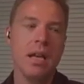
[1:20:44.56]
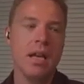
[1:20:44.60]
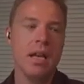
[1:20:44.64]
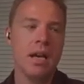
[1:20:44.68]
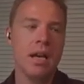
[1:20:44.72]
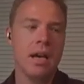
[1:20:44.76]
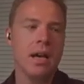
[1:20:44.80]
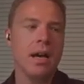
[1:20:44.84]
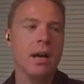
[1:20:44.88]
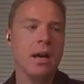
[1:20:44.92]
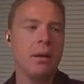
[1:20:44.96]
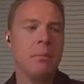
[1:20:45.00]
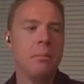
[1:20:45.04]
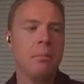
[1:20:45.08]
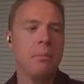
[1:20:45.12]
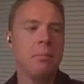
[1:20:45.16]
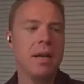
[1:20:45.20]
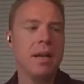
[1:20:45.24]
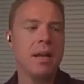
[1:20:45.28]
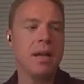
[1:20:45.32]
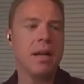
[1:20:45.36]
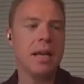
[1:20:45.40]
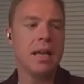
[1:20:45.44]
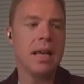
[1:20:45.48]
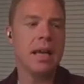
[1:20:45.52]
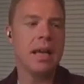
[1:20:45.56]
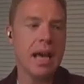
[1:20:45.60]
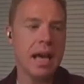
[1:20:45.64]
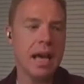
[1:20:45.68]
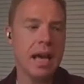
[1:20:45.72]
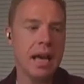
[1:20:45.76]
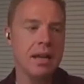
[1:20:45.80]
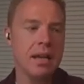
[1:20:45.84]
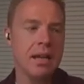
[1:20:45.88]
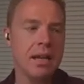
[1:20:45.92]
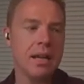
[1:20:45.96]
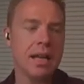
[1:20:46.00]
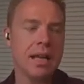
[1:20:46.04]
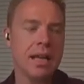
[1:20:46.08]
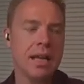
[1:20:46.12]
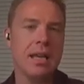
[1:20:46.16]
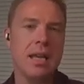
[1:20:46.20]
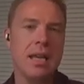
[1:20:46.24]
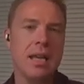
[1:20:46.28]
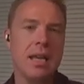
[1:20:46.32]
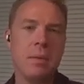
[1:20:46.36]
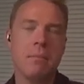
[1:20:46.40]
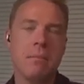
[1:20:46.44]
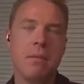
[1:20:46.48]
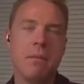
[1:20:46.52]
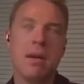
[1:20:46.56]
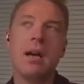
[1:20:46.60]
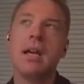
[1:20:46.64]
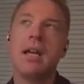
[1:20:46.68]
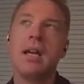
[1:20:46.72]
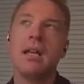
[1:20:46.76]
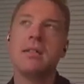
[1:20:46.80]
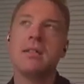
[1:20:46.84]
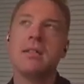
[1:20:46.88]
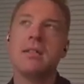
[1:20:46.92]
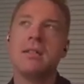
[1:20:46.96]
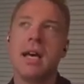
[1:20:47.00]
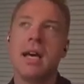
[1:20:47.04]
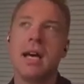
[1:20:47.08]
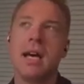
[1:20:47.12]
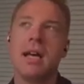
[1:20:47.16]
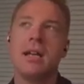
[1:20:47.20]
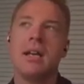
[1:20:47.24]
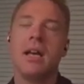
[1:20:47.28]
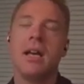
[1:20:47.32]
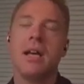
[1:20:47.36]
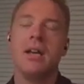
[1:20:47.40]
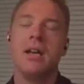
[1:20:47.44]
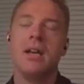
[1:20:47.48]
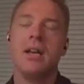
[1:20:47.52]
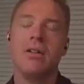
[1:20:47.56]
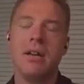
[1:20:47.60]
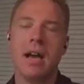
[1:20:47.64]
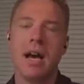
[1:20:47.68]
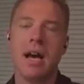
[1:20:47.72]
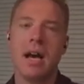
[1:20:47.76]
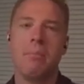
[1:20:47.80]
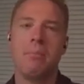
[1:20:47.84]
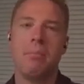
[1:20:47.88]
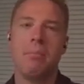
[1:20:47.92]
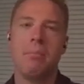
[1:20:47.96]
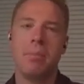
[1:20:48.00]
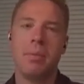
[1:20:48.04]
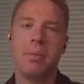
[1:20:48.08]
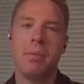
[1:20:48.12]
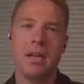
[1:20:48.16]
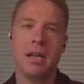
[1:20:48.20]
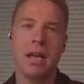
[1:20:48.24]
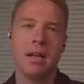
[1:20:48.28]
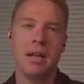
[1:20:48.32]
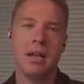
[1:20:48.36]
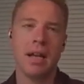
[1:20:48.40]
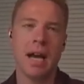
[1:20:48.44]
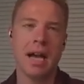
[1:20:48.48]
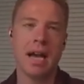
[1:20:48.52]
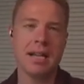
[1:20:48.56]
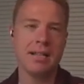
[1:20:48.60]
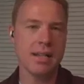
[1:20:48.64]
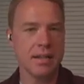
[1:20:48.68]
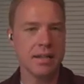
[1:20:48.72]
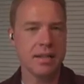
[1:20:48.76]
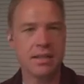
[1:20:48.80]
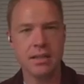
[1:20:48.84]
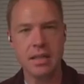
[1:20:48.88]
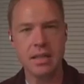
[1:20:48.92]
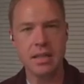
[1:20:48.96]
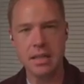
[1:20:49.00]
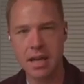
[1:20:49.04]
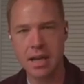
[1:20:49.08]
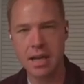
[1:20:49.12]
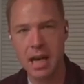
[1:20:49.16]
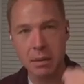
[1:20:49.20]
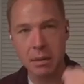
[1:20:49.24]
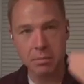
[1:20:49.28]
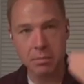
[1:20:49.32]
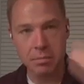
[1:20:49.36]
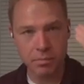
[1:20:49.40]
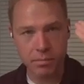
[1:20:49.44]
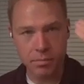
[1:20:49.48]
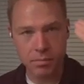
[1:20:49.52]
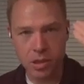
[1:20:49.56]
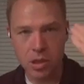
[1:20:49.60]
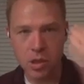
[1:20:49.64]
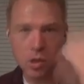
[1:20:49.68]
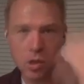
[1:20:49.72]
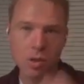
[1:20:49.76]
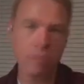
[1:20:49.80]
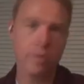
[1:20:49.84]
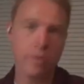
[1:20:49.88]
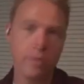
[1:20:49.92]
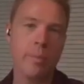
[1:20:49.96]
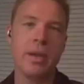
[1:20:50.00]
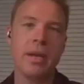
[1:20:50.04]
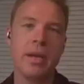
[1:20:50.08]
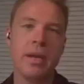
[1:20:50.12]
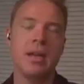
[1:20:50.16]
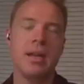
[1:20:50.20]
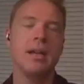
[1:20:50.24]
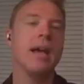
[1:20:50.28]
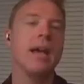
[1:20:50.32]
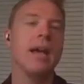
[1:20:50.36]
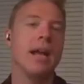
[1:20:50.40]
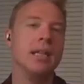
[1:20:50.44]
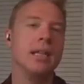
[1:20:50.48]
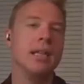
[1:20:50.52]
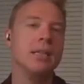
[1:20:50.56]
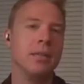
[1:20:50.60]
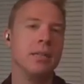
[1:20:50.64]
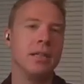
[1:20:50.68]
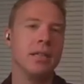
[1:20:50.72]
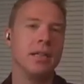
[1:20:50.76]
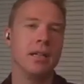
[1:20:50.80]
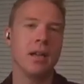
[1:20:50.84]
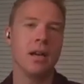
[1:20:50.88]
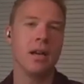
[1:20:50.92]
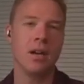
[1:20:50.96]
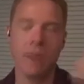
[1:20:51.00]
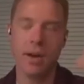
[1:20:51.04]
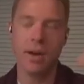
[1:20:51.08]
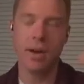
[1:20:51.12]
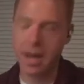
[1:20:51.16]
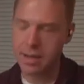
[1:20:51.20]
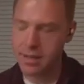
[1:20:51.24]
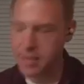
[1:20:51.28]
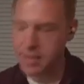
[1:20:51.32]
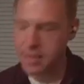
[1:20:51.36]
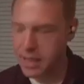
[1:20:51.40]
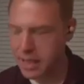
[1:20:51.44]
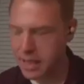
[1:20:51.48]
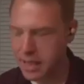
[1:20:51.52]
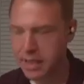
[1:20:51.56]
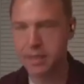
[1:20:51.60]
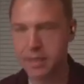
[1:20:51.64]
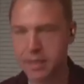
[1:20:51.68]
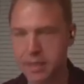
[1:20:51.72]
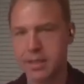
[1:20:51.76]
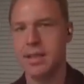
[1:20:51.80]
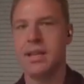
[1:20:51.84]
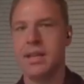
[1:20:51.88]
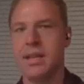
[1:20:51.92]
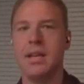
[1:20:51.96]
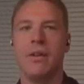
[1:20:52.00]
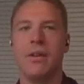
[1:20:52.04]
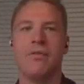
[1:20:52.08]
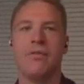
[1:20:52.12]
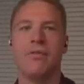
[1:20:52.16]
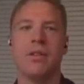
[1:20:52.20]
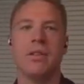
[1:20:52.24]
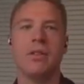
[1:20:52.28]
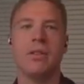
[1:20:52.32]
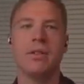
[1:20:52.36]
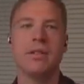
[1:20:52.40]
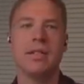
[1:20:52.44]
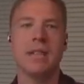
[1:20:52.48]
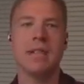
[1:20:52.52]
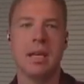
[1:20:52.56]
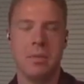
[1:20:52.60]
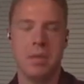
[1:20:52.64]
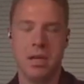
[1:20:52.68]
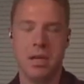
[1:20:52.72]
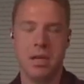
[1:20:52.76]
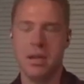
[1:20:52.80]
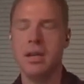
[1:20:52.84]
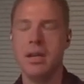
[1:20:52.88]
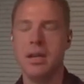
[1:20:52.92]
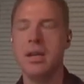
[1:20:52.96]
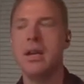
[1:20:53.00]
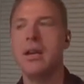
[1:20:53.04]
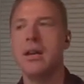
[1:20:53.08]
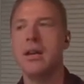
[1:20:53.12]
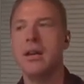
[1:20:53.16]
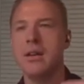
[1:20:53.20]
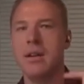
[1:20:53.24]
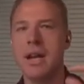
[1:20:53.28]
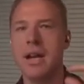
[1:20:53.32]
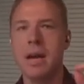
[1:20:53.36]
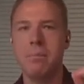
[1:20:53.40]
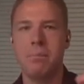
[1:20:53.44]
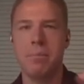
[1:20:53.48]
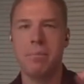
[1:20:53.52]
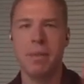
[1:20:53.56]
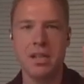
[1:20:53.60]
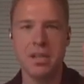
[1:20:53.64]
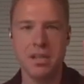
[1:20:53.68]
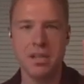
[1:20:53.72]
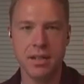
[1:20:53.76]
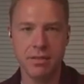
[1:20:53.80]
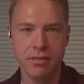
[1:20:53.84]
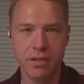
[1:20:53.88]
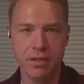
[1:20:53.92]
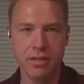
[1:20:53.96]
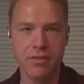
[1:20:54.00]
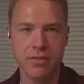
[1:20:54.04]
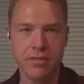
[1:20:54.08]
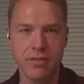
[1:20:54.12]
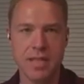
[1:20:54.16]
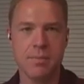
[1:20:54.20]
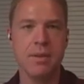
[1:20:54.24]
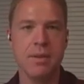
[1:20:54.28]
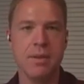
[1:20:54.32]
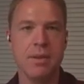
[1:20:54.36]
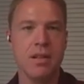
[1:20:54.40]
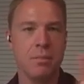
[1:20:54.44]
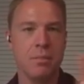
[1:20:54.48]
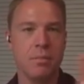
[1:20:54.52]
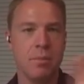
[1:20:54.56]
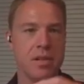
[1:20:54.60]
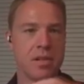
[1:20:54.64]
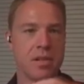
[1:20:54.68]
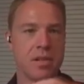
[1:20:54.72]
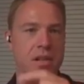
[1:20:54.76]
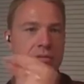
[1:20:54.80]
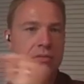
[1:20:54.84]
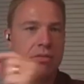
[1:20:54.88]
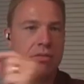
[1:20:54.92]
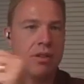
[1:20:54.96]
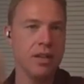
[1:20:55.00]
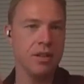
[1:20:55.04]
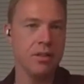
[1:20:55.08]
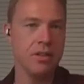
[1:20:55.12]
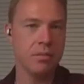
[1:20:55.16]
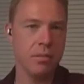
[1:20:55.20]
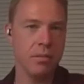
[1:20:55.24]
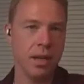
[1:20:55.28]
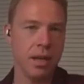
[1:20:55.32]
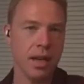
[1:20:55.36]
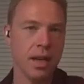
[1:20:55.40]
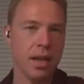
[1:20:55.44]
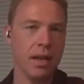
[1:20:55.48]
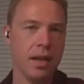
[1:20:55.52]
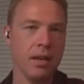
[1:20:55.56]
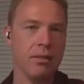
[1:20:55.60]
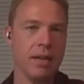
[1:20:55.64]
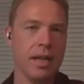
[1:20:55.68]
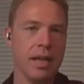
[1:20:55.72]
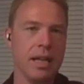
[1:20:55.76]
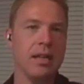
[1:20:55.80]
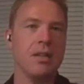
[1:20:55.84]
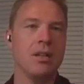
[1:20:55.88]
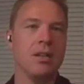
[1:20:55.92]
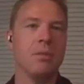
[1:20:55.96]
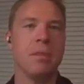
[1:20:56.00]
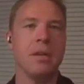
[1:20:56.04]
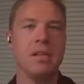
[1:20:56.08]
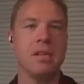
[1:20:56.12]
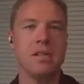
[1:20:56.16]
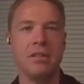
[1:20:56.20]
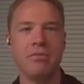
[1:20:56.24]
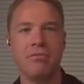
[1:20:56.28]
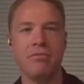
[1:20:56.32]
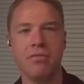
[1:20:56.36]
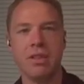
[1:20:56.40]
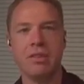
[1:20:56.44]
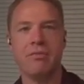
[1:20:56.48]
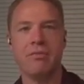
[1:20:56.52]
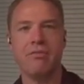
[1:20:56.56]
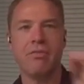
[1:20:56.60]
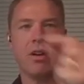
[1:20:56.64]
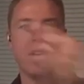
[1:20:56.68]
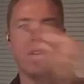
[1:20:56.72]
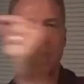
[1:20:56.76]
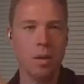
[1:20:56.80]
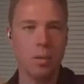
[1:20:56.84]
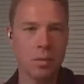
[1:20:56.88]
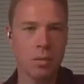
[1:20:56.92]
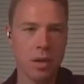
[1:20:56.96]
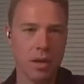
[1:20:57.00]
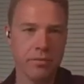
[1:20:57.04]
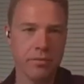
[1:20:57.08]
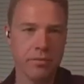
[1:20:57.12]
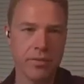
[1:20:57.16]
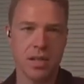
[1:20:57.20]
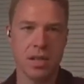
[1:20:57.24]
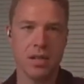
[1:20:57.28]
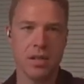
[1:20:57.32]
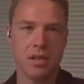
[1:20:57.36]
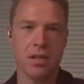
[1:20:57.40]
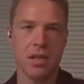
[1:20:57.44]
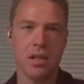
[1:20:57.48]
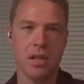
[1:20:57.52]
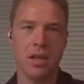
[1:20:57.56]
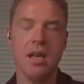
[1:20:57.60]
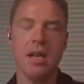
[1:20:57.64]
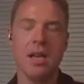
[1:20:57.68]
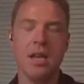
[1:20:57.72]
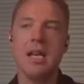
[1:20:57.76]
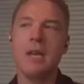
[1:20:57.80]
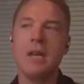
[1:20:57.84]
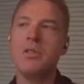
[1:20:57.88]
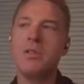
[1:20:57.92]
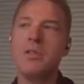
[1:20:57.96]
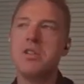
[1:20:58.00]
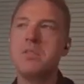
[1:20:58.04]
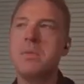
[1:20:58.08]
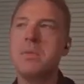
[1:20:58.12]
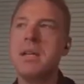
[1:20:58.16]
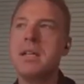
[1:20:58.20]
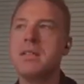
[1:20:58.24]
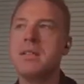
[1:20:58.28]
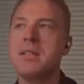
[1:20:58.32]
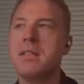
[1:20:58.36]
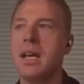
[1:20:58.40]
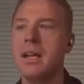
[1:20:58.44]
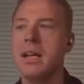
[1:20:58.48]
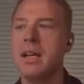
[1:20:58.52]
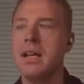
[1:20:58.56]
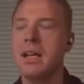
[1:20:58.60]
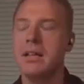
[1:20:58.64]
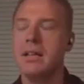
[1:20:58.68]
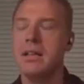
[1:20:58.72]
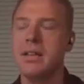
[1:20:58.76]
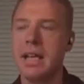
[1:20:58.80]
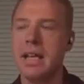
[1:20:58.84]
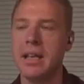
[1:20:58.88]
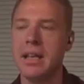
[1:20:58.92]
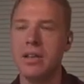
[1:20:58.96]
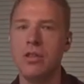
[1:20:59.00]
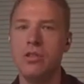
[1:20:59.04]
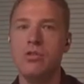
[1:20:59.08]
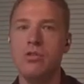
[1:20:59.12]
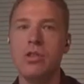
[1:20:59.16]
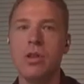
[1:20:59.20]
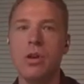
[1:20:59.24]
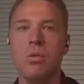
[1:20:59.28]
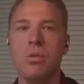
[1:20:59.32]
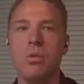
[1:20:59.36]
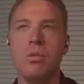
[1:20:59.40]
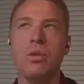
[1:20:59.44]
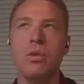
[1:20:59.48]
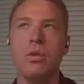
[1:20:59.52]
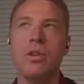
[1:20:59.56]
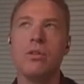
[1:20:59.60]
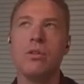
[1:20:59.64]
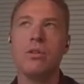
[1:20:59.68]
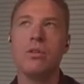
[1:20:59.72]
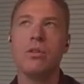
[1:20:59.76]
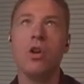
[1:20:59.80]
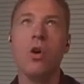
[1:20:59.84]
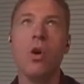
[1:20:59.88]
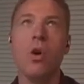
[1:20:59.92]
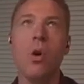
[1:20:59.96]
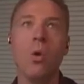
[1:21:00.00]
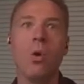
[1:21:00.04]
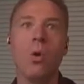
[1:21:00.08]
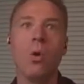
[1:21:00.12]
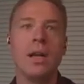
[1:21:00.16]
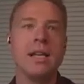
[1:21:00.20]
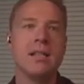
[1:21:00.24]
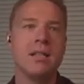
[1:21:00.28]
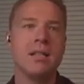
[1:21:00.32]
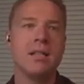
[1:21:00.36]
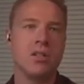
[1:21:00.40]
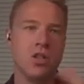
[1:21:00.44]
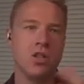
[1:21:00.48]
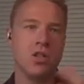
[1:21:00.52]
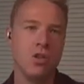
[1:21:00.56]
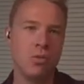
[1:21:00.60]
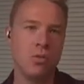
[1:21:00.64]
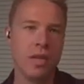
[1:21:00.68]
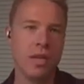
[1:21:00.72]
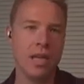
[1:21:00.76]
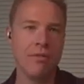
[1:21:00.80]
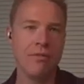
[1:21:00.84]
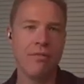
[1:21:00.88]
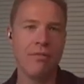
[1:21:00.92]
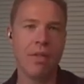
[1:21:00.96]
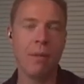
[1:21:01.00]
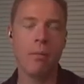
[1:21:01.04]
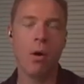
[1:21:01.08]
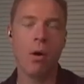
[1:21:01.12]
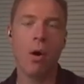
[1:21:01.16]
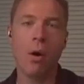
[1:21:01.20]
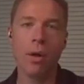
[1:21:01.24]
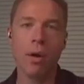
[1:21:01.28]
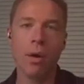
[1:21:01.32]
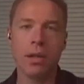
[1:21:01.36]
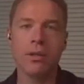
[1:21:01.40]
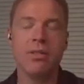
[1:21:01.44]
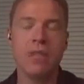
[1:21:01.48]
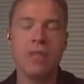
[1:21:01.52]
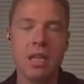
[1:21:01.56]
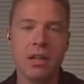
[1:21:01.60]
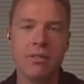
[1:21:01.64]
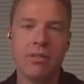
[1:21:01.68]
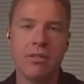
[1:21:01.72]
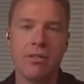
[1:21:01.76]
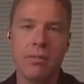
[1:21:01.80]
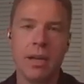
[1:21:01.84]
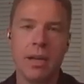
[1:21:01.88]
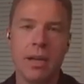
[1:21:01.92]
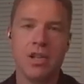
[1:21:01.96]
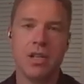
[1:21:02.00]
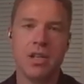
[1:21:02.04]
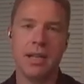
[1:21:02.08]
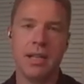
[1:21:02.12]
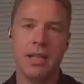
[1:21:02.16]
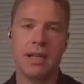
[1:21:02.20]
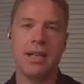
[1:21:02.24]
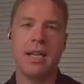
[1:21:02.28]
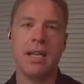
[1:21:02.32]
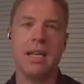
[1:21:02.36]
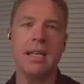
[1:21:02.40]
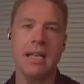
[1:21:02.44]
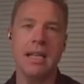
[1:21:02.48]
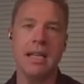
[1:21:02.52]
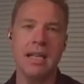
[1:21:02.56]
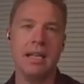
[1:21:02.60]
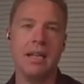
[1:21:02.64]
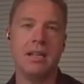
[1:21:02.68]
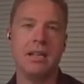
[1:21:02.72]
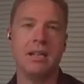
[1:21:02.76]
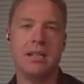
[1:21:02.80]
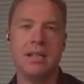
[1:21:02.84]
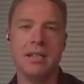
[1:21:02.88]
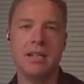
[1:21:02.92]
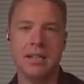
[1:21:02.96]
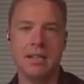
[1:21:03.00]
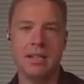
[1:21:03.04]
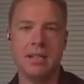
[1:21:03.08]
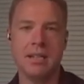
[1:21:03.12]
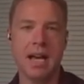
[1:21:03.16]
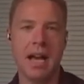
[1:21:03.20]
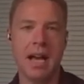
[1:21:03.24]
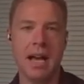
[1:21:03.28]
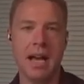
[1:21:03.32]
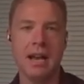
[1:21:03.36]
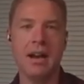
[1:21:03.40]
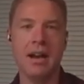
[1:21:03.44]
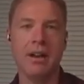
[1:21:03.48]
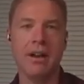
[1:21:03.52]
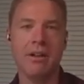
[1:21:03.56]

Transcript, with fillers: Um, but again, like keep in mind that you're not pit. And I said this at the top. Laura repeated again in a minute ago. I'll say it, you know, for a third time here. You're not pitching for investment. You're pitching for another meeting, right? You're pitching for the follow-up conversation, which means that like you don't. Your goal isn't to give them all of the information that they need to decide a